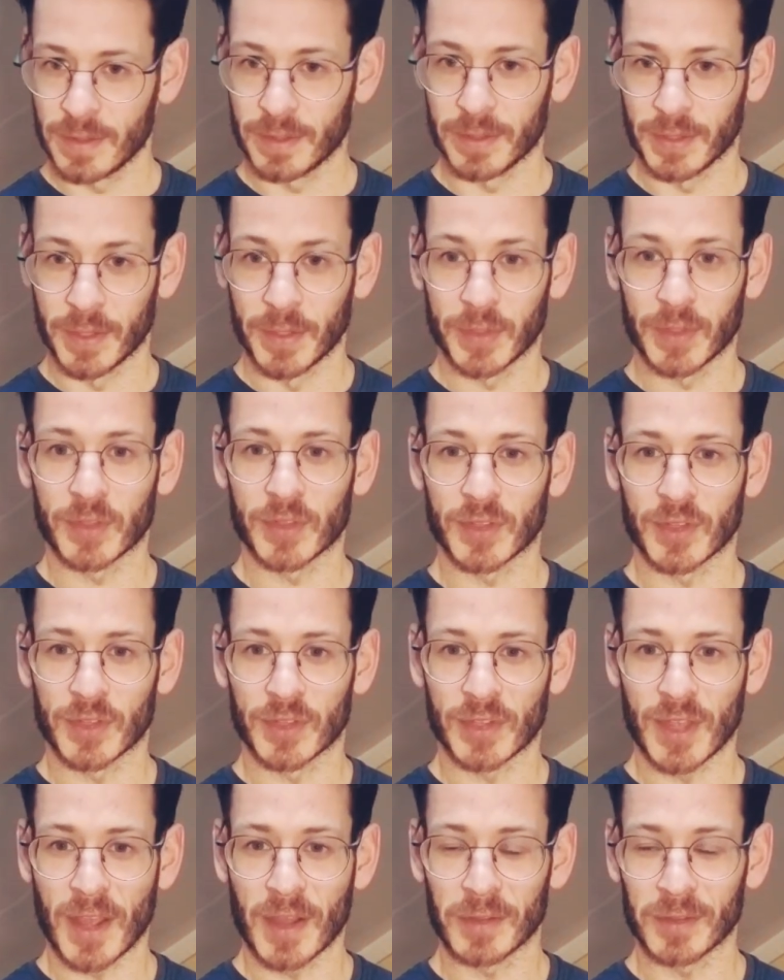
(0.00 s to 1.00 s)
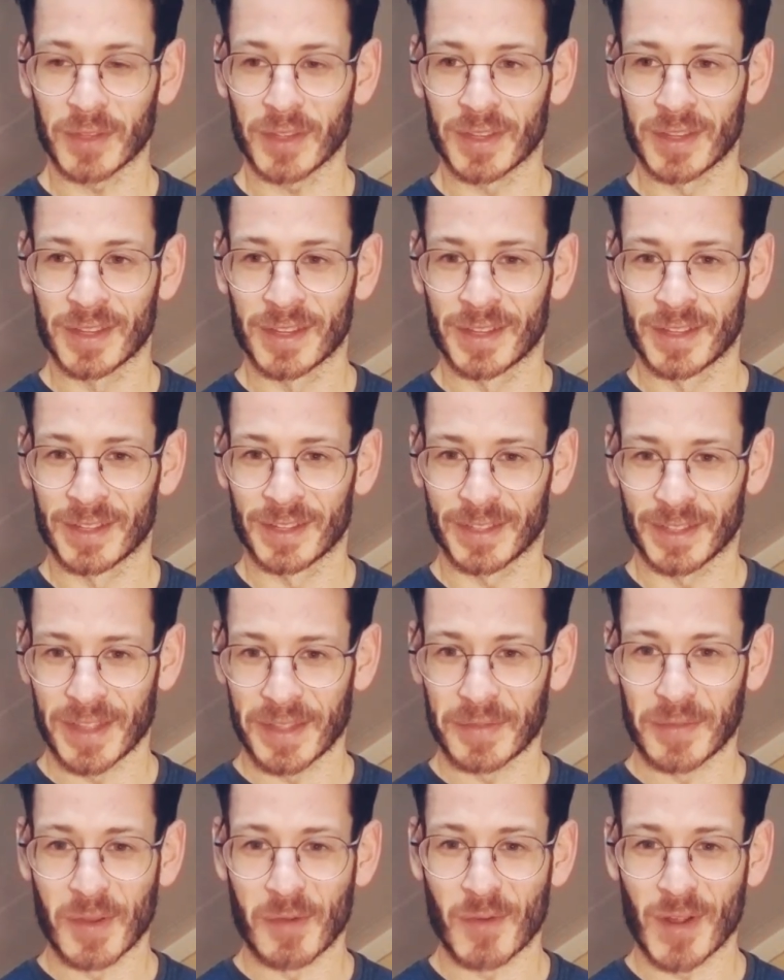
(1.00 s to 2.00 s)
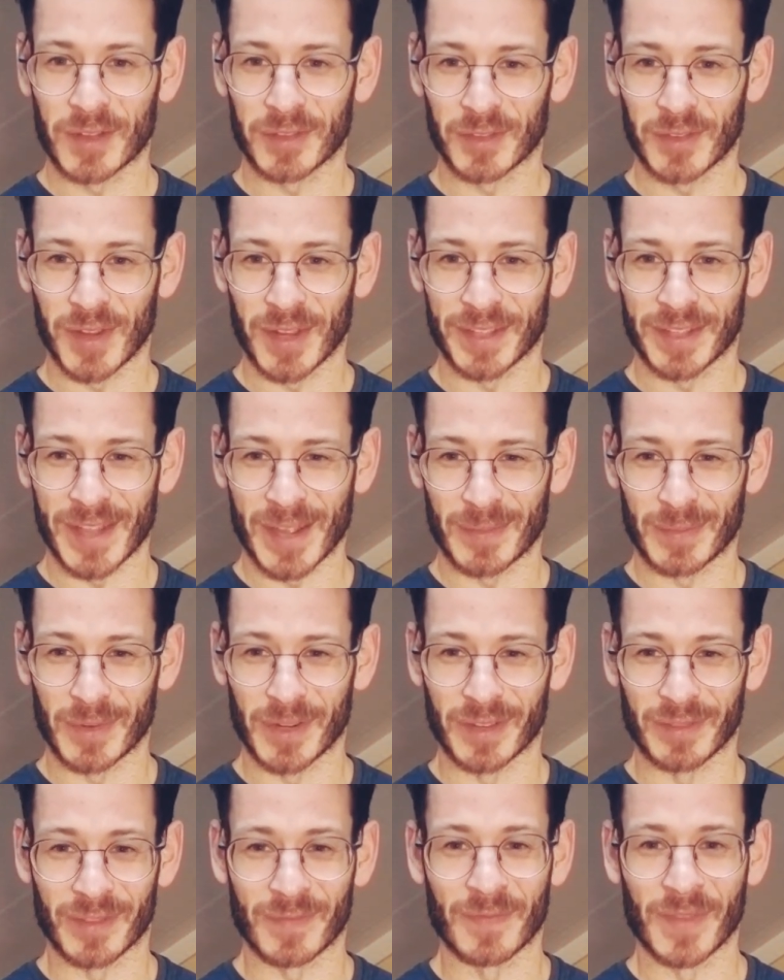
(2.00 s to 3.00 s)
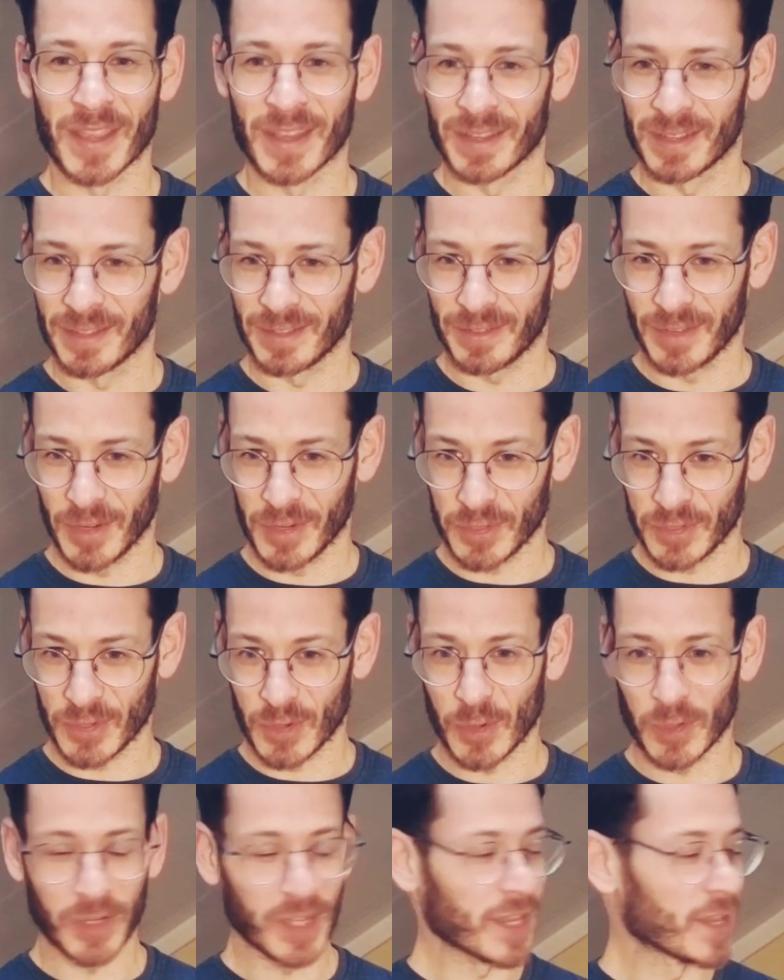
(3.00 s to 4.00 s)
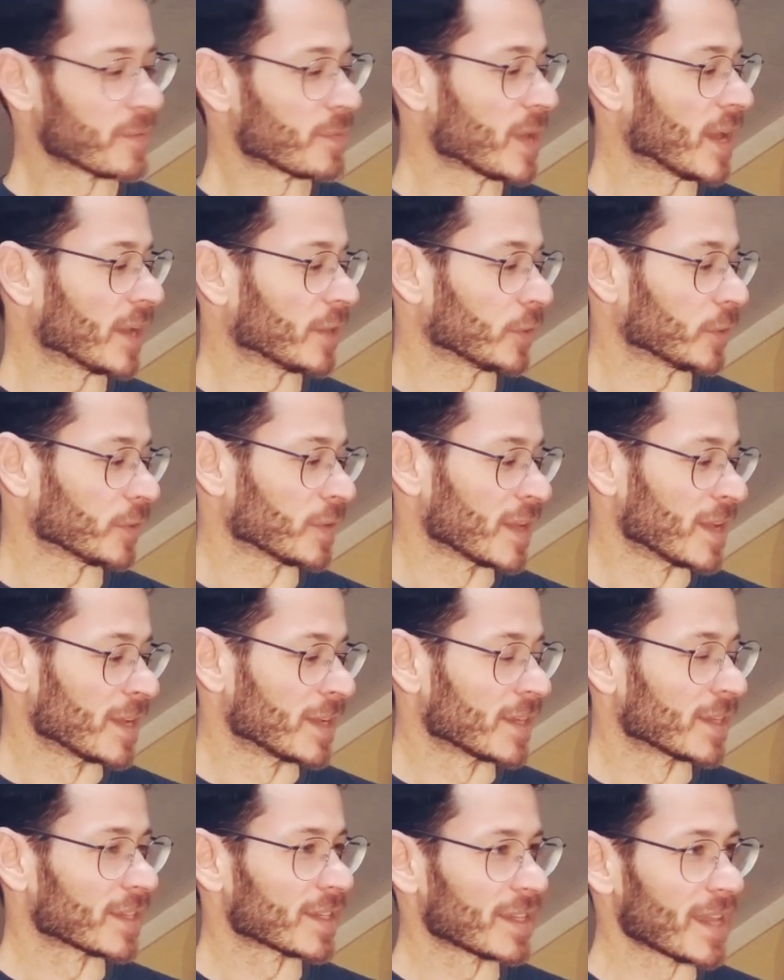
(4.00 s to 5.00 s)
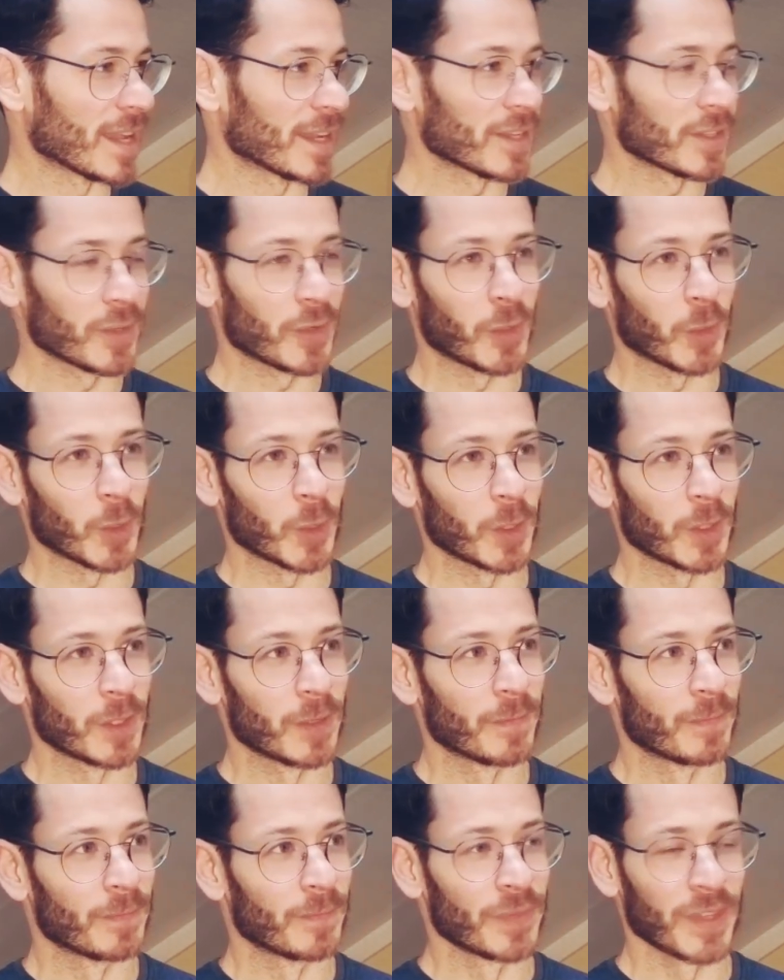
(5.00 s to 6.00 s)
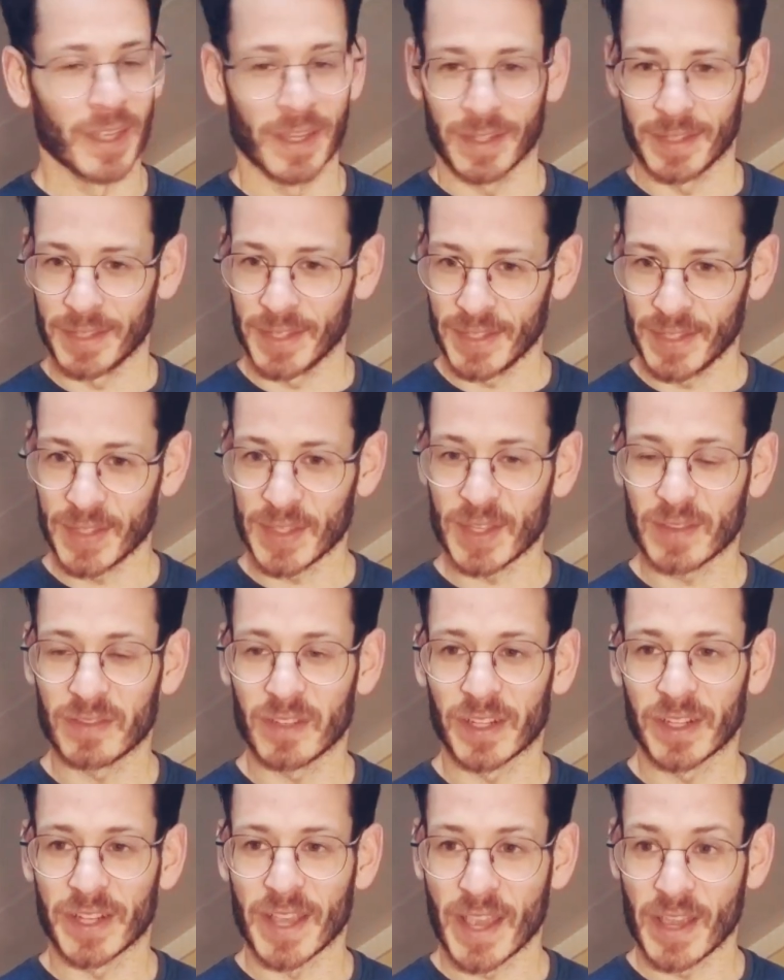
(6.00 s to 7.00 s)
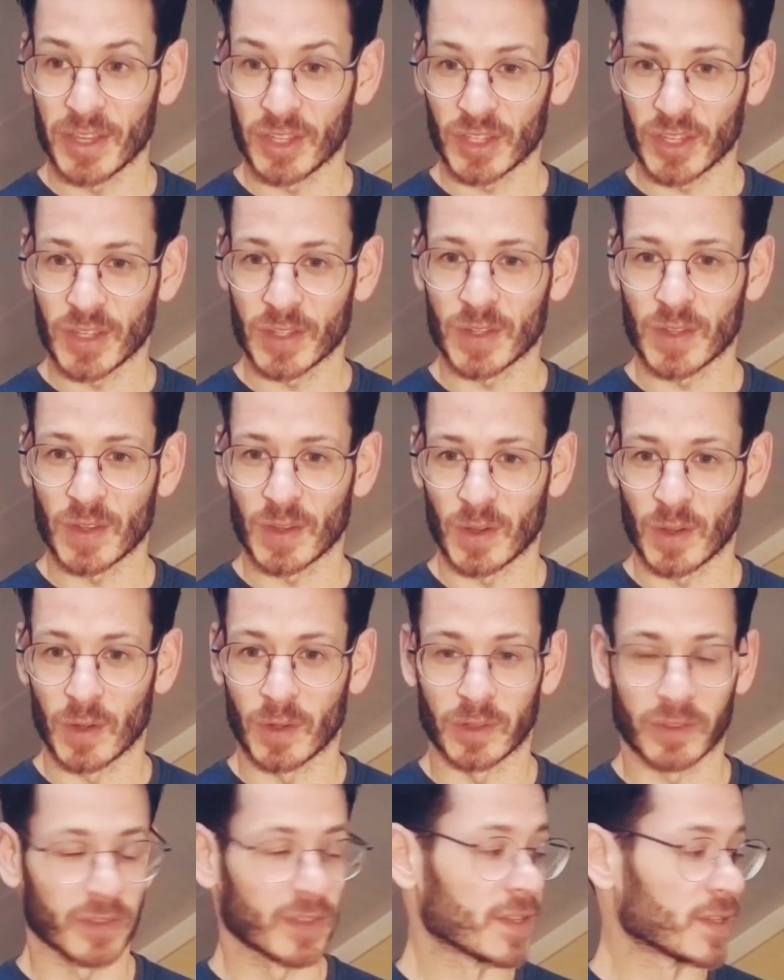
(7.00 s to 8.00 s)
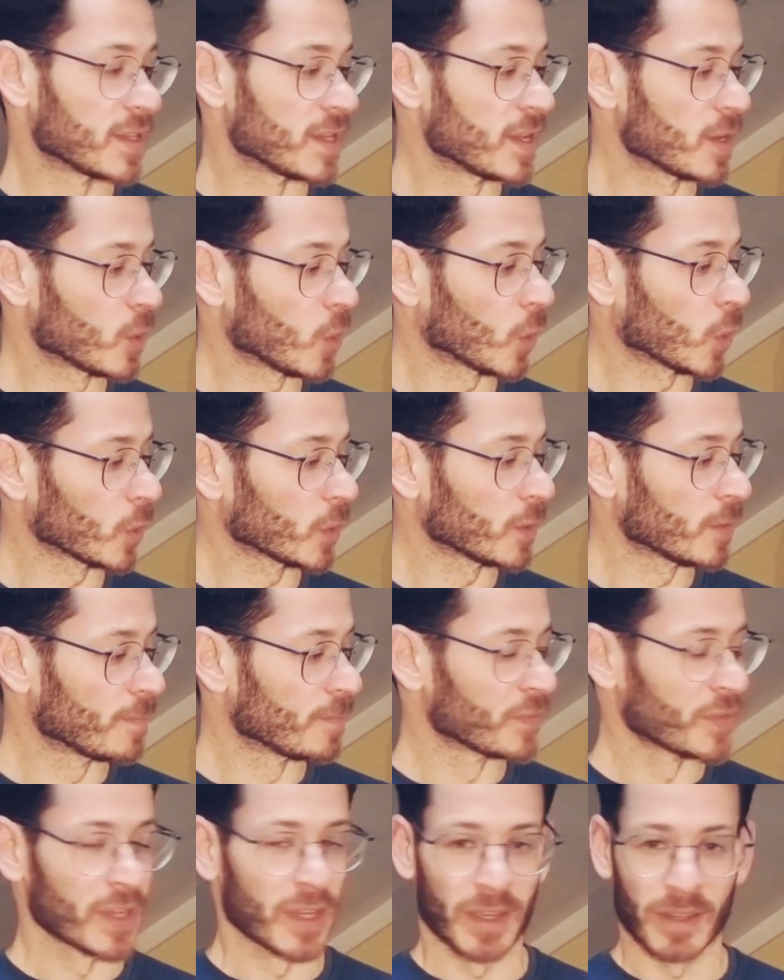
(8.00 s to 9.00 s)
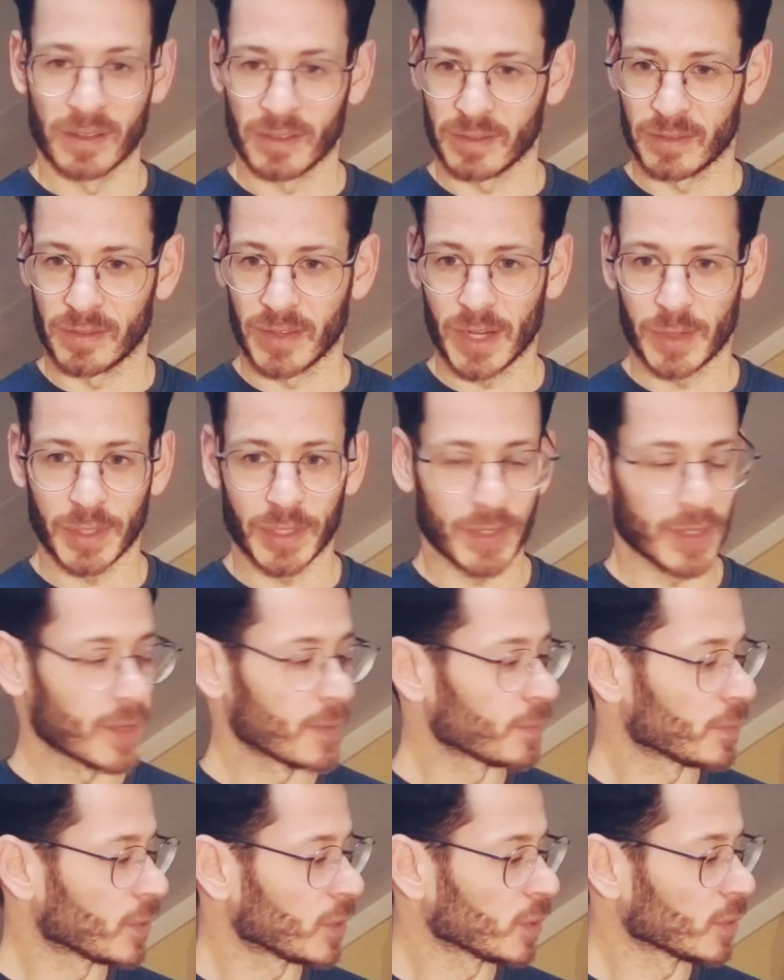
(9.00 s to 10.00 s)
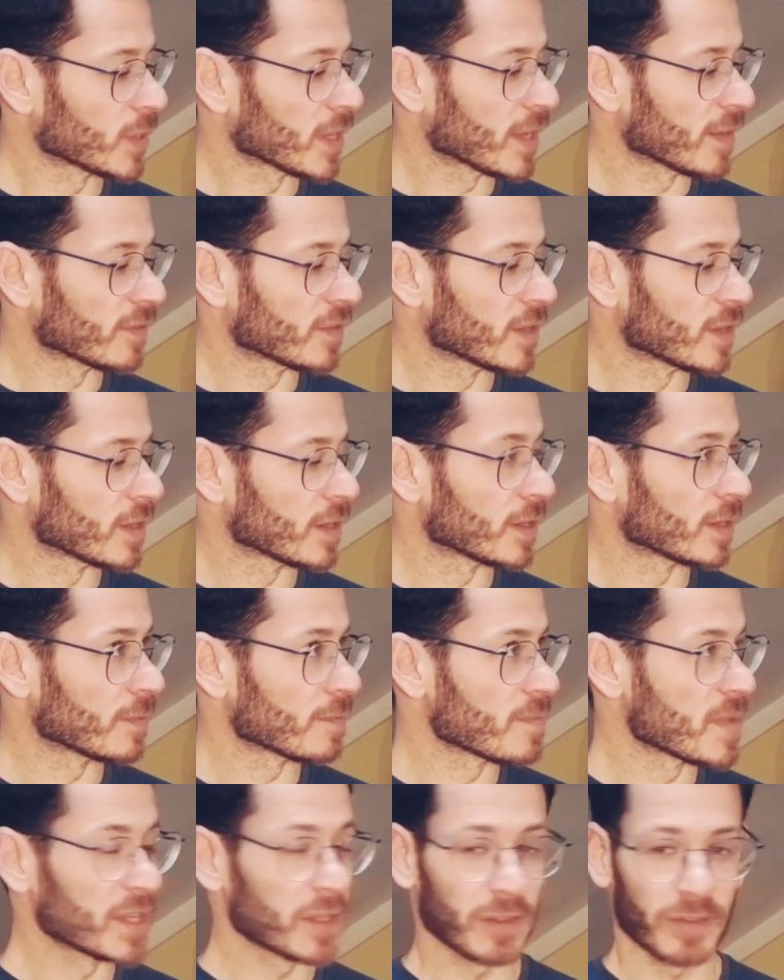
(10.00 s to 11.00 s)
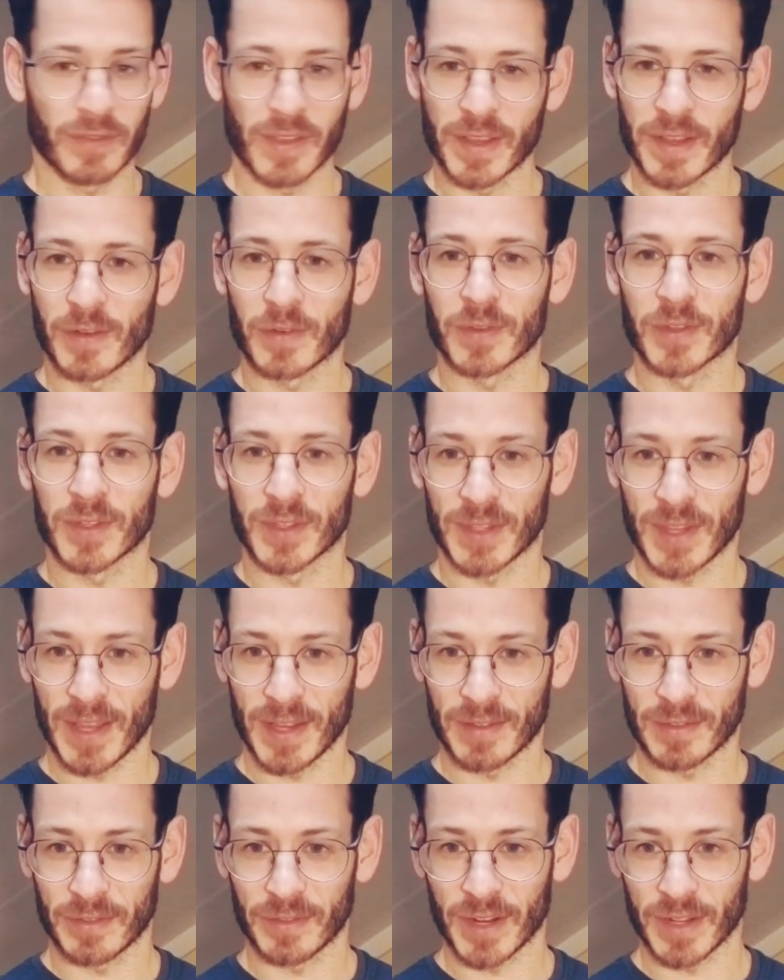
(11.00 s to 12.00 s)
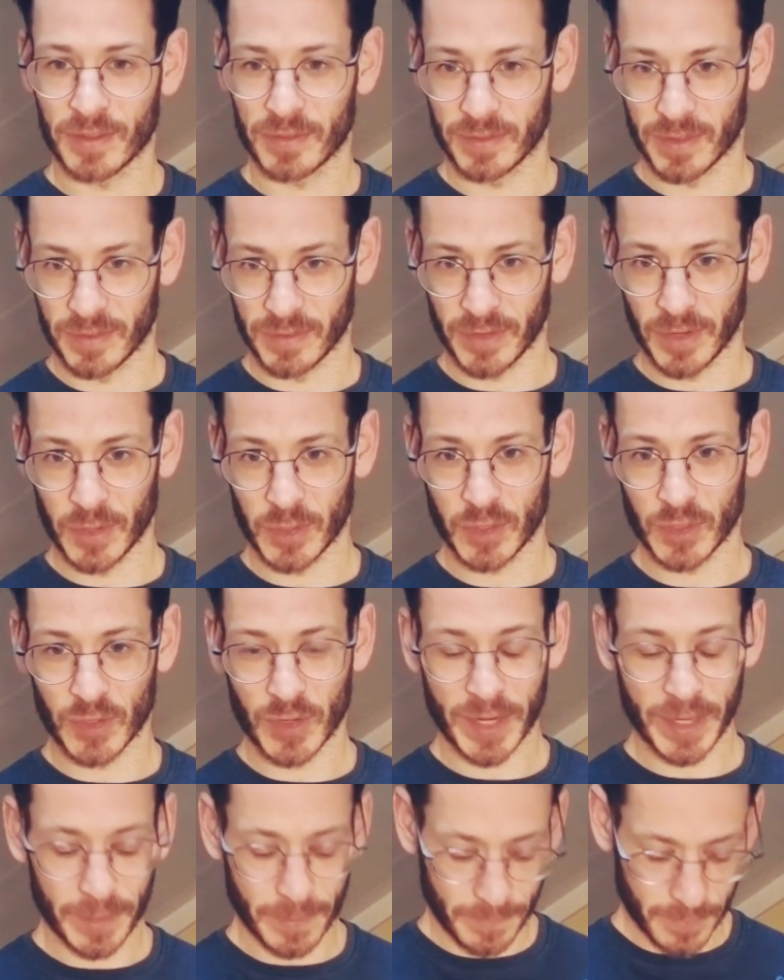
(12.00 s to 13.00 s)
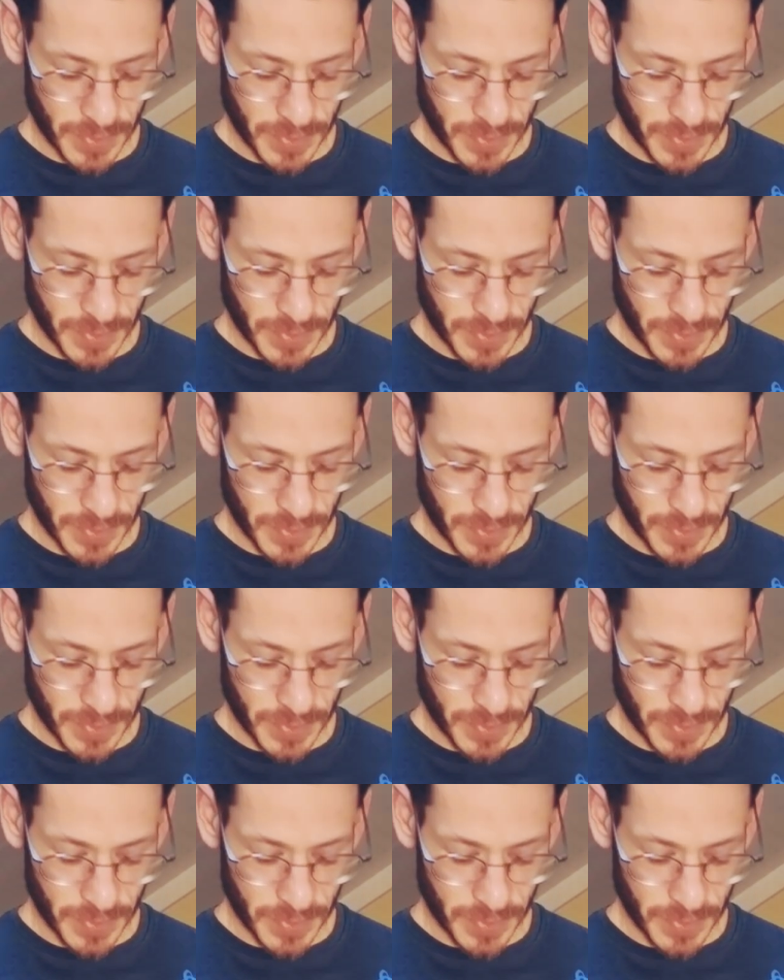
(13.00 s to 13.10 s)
This is the sound that we want to end up with. First chord, E minor. Second chord, this is a variation of the D chord. Very simple. We have the middle finger on the 2nd fret of the 1st string,